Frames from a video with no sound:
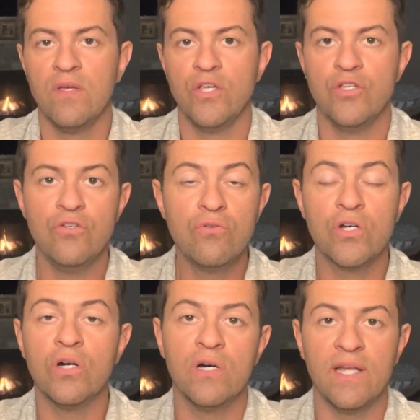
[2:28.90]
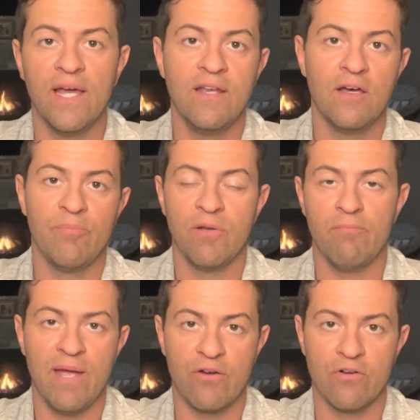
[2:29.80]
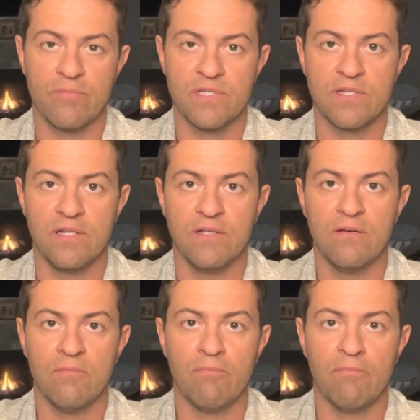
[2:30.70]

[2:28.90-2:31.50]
You could end up in bankruptcy